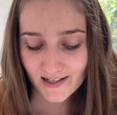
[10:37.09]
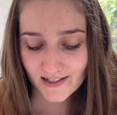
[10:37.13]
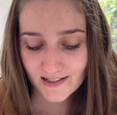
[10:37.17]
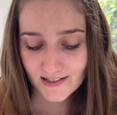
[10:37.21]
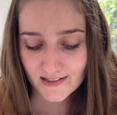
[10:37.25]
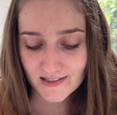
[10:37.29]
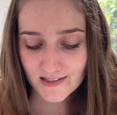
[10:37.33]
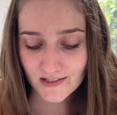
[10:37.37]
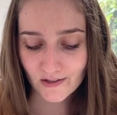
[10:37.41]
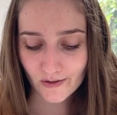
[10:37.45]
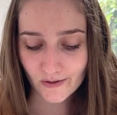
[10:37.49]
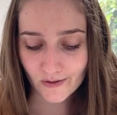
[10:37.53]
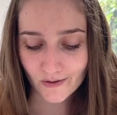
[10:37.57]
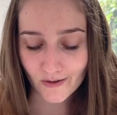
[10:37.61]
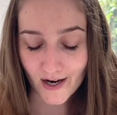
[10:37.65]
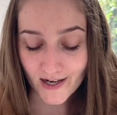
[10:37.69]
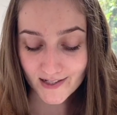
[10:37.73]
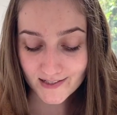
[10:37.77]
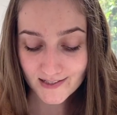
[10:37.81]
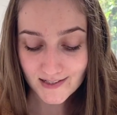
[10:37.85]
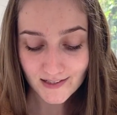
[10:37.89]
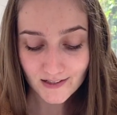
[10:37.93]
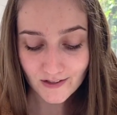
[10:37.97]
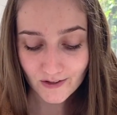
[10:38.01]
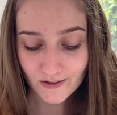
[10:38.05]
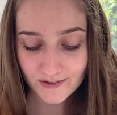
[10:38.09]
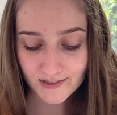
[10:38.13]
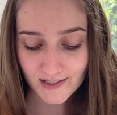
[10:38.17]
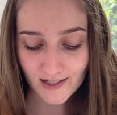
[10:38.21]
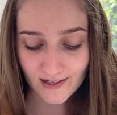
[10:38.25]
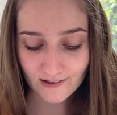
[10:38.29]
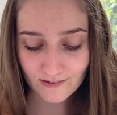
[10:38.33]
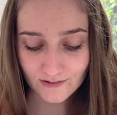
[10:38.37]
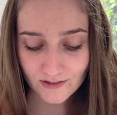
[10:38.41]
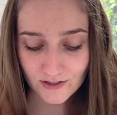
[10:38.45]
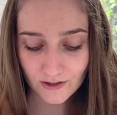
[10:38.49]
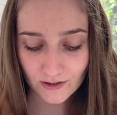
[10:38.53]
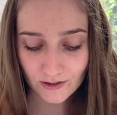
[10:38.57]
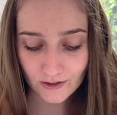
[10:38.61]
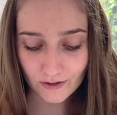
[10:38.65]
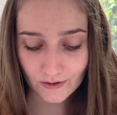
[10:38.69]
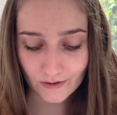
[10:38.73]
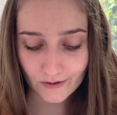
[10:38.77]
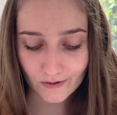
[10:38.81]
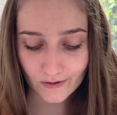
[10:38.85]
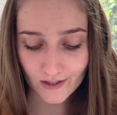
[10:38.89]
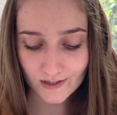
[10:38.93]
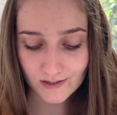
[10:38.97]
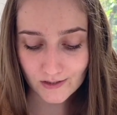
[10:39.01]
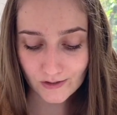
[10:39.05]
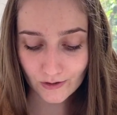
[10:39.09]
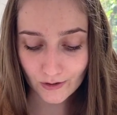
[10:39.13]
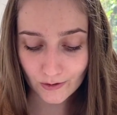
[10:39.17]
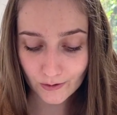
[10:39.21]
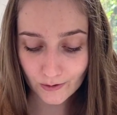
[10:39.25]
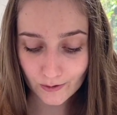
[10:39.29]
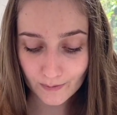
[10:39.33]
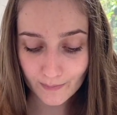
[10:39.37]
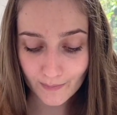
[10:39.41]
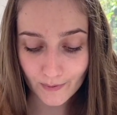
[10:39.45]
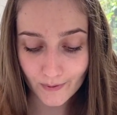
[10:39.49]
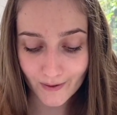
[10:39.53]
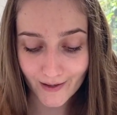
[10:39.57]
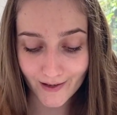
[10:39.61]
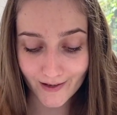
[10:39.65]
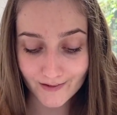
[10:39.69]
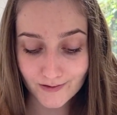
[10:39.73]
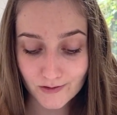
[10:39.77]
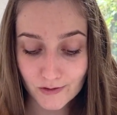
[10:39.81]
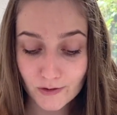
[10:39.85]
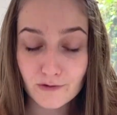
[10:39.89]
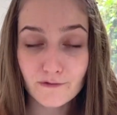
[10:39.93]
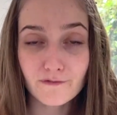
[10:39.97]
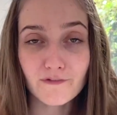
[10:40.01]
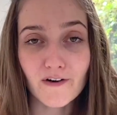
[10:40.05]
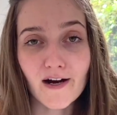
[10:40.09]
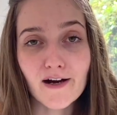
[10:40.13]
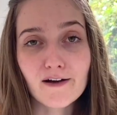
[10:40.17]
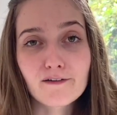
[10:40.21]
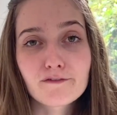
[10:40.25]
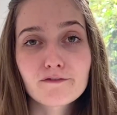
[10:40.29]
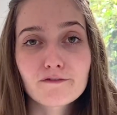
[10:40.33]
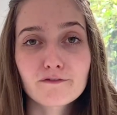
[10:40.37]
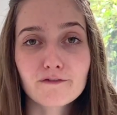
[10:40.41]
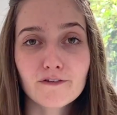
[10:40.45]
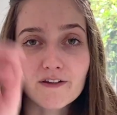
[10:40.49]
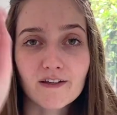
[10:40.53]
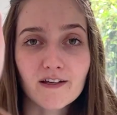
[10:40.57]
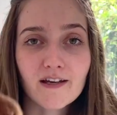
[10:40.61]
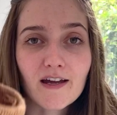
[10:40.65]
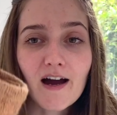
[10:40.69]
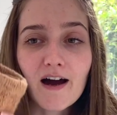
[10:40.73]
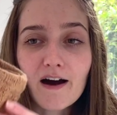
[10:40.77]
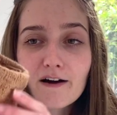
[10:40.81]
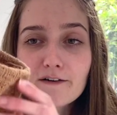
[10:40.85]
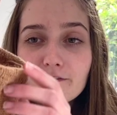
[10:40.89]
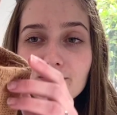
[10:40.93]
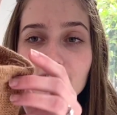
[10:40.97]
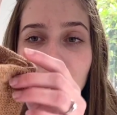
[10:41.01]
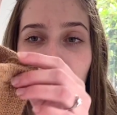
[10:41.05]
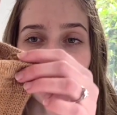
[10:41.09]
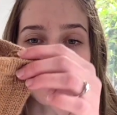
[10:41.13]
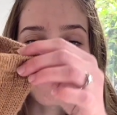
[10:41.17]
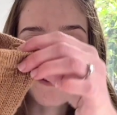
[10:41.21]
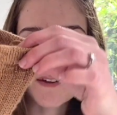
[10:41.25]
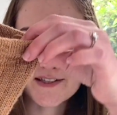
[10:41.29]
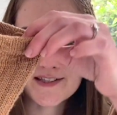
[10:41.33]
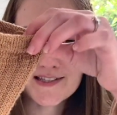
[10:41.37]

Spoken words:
So I did go down to a 2.25 for the cuffs on the